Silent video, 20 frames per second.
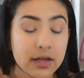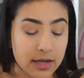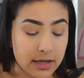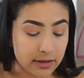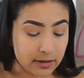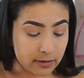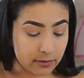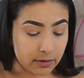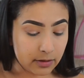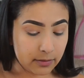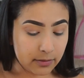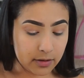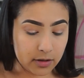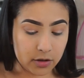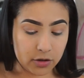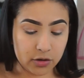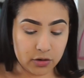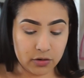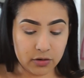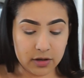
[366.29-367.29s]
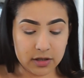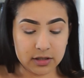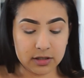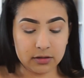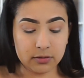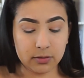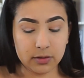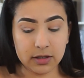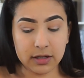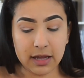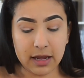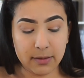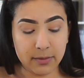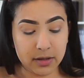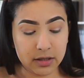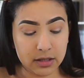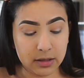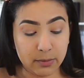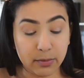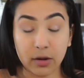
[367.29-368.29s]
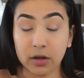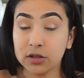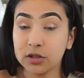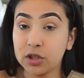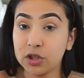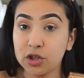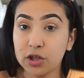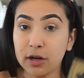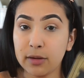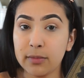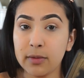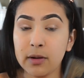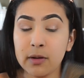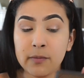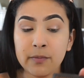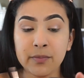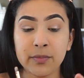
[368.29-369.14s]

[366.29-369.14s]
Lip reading: And then what I'm going to do is this one came in the BoxyCharm.